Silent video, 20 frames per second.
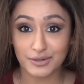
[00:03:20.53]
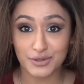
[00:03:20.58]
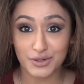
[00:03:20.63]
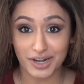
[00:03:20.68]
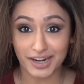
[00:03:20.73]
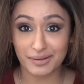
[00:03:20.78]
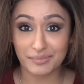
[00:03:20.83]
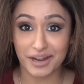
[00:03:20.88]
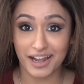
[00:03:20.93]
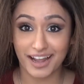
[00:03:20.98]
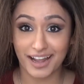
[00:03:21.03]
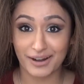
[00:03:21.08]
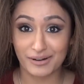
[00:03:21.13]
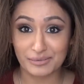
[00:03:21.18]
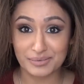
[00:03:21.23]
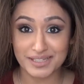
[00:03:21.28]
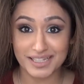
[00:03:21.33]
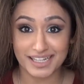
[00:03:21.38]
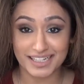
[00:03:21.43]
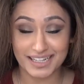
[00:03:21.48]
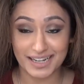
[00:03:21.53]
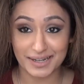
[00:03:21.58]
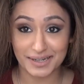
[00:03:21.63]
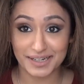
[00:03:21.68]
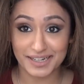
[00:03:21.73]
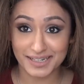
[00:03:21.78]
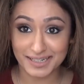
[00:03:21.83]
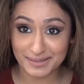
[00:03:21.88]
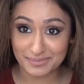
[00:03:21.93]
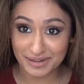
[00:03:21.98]
drying my hair upside
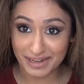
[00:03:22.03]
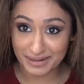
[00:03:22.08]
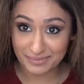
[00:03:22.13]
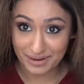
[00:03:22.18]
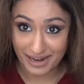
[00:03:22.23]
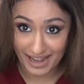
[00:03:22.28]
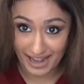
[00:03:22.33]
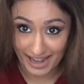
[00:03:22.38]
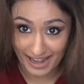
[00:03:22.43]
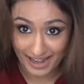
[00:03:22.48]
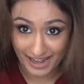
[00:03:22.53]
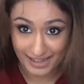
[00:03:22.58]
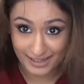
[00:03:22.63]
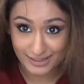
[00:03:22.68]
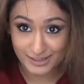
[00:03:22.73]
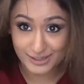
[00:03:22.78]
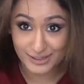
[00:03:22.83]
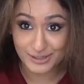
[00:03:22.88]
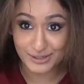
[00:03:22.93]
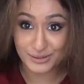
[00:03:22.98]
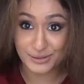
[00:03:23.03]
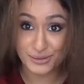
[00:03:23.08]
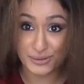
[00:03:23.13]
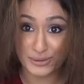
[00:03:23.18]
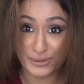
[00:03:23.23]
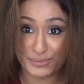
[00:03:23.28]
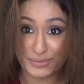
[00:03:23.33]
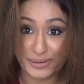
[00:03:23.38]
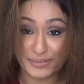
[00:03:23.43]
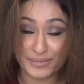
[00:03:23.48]
down has made my hair
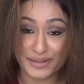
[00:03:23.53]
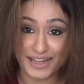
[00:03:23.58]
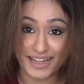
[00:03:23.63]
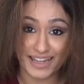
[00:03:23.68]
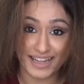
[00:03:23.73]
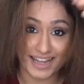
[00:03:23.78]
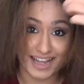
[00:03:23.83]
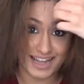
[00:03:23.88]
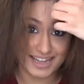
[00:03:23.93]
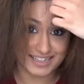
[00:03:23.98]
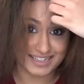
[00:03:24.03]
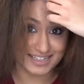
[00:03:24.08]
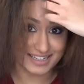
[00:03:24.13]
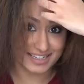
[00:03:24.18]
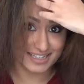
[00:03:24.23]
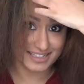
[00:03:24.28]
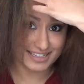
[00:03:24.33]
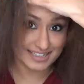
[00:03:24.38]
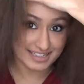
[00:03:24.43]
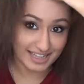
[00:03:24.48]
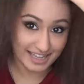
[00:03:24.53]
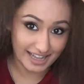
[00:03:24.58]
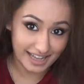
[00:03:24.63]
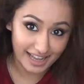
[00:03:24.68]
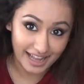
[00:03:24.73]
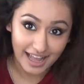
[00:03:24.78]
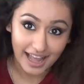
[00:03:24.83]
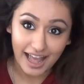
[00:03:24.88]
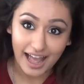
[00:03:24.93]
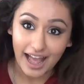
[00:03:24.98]
super big, as you can
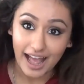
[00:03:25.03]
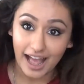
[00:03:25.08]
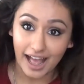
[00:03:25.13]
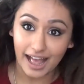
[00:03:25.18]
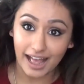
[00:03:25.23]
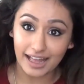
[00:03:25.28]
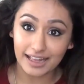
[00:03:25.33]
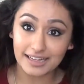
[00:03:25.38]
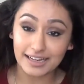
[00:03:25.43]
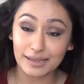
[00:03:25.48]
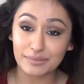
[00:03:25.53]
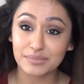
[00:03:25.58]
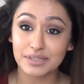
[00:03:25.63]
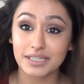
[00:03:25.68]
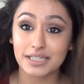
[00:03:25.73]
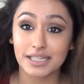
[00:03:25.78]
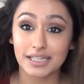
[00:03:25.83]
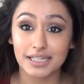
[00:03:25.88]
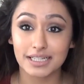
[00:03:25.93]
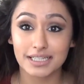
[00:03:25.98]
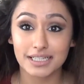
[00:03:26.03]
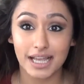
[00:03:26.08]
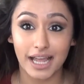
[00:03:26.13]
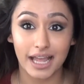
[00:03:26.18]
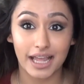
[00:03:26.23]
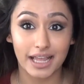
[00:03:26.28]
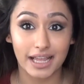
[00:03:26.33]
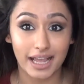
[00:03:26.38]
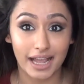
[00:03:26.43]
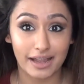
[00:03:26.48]
see, and I'm just going to
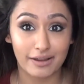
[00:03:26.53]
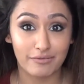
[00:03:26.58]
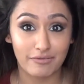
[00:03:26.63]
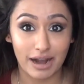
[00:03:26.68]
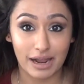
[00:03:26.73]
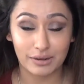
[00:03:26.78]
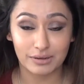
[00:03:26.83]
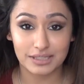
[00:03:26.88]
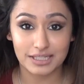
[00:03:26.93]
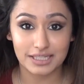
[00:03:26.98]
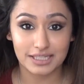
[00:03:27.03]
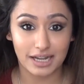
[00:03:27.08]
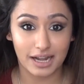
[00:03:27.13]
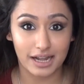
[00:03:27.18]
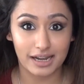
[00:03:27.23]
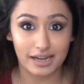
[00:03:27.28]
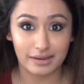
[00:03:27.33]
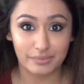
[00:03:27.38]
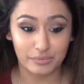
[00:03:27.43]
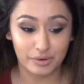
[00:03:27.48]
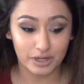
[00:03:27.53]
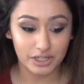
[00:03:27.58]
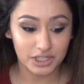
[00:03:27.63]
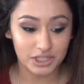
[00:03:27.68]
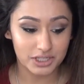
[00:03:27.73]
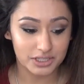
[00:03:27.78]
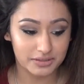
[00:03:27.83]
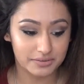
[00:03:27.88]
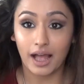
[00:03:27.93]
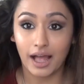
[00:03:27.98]
take a round styling
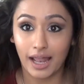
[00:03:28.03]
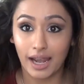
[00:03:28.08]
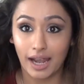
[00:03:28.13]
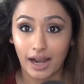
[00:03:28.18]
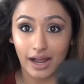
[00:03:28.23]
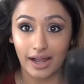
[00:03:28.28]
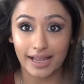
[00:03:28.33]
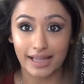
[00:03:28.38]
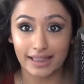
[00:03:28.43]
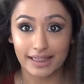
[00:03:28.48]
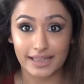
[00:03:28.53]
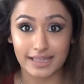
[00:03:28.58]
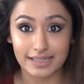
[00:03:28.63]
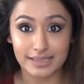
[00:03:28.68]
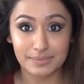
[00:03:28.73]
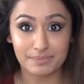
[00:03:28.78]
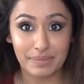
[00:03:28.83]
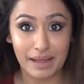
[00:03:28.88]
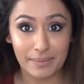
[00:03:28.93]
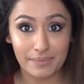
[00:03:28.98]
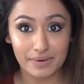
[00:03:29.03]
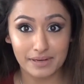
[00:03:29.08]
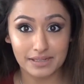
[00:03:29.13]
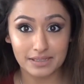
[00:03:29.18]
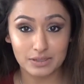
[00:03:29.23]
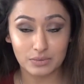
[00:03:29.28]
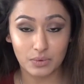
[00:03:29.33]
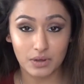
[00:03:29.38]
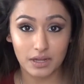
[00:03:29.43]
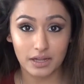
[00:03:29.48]
brush like this
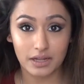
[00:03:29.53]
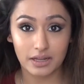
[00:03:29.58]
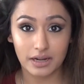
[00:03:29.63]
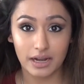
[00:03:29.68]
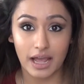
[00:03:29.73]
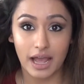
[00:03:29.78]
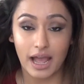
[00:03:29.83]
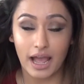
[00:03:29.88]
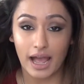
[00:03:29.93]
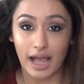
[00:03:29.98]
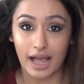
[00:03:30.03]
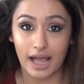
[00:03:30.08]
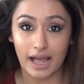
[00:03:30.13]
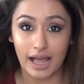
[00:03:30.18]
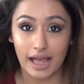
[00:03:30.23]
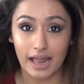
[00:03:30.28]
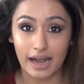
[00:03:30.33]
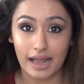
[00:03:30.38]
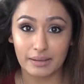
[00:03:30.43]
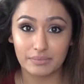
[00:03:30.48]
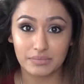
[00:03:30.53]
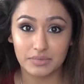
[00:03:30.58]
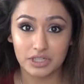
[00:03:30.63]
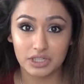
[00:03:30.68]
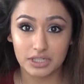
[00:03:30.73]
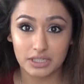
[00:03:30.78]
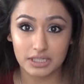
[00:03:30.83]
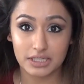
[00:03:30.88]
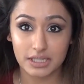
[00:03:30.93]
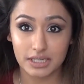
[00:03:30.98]
fabulous one, and I'm
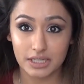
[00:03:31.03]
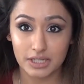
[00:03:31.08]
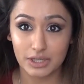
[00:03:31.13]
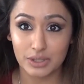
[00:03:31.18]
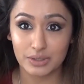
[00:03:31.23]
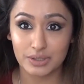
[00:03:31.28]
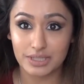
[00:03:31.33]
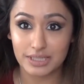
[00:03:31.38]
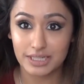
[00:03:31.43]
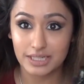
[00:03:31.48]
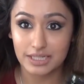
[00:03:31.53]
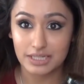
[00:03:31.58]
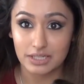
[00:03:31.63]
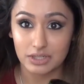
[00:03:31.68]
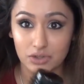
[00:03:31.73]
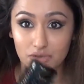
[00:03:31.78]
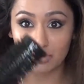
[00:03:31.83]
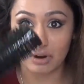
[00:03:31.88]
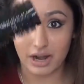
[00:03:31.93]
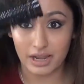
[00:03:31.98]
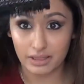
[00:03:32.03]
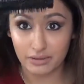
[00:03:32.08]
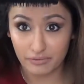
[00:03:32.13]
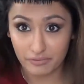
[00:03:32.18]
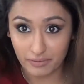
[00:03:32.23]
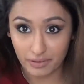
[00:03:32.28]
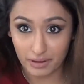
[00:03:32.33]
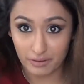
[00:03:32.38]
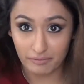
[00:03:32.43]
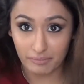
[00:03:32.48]
just going to use this to dry the
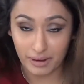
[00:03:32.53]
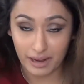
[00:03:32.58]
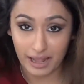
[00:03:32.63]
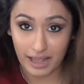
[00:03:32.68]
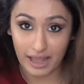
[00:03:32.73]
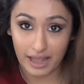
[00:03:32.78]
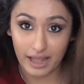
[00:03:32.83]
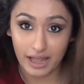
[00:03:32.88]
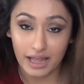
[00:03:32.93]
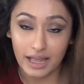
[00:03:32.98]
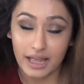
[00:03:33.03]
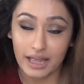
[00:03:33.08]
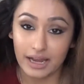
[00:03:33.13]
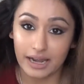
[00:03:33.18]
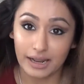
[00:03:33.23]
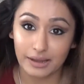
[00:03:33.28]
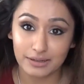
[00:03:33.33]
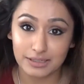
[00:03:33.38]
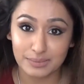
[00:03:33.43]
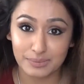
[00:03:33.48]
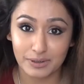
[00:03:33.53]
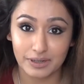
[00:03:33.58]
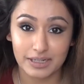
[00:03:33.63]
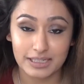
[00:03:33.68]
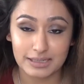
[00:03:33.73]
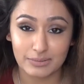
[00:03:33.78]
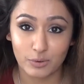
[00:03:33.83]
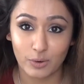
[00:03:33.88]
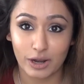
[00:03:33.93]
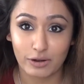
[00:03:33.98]
front of my hair. Now to be
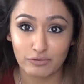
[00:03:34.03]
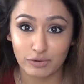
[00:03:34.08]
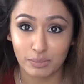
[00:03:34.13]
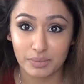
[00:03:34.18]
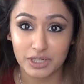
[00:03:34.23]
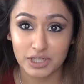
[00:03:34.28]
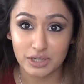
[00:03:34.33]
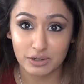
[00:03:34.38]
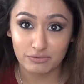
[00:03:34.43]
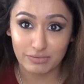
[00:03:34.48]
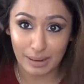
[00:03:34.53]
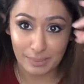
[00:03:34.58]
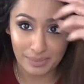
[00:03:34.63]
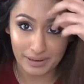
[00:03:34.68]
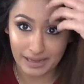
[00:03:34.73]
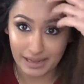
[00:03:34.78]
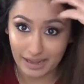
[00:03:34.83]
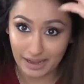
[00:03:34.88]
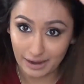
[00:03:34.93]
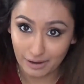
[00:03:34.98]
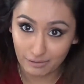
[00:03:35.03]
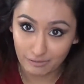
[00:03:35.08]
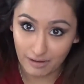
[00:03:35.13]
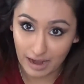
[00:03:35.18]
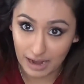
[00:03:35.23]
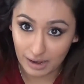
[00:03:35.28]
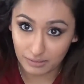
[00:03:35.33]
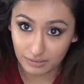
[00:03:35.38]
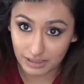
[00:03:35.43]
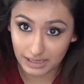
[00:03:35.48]
honest, I'm quite rubbish at wrapping it
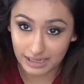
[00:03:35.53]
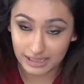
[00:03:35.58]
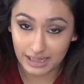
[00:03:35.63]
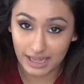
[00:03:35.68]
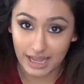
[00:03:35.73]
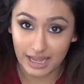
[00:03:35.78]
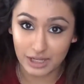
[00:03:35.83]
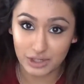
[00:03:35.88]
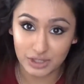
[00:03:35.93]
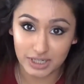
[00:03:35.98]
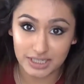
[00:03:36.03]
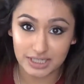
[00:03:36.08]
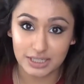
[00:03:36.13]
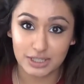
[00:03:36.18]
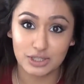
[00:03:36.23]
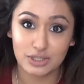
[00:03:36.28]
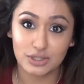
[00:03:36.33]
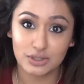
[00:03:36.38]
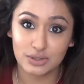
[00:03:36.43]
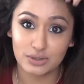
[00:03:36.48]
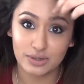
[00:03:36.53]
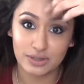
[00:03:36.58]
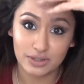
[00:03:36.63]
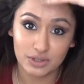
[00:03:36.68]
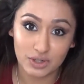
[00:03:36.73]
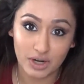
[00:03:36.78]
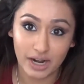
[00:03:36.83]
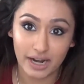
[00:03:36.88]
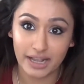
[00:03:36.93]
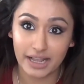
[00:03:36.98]
around like the hairdressers do and
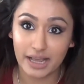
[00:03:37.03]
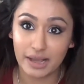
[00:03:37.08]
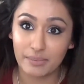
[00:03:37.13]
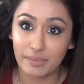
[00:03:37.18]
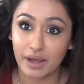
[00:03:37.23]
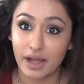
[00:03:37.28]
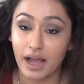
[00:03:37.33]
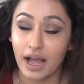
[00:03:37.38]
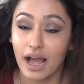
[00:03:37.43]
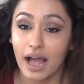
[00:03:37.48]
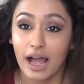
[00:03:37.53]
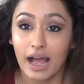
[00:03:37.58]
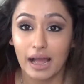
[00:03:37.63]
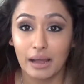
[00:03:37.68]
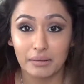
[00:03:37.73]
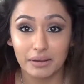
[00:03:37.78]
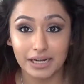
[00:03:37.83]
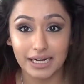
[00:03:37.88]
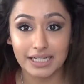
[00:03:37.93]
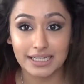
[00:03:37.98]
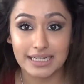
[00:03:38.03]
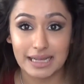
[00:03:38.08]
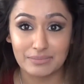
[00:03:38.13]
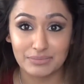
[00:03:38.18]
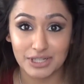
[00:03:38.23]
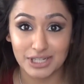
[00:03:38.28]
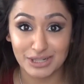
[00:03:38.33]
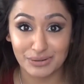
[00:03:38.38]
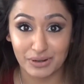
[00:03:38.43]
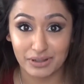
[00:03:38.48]
drying it, but I'm going to
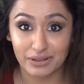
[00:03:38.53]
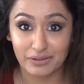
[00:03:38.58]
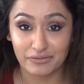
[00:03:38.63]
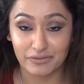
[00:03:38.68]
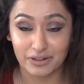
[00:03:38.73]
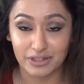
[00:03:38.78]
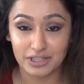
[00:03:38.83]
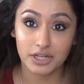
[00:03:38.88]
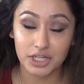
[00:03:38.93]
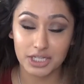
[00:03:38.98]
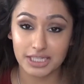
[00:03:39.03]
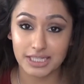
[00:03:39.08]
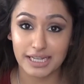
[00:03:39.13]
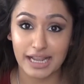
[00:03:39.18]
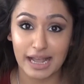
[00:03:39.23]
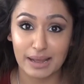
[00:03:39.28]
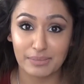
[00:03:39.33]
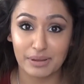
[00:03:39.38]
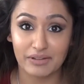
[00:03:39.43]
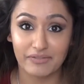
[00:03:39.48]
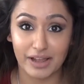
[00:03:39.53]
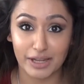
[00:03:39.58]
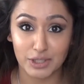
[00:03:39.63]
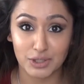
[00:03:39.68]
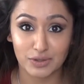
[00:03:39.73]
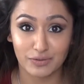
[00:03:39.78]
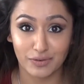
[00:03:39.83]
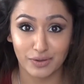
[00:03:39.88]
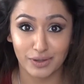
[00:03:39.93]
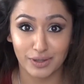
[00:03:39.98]
attempt to do it on the front just to get a bit of
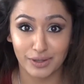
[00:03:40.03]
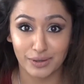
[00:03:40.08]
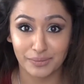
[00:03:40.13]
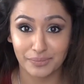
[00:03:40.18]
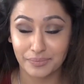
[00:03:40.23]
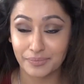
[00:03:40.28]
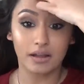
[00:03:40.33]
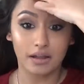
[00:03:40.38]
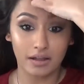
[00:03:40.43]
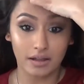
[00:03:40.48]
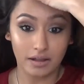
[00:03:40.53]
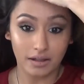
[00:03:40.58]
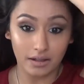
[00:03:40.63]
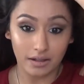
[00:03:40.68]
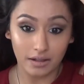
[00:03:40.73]
extra volume.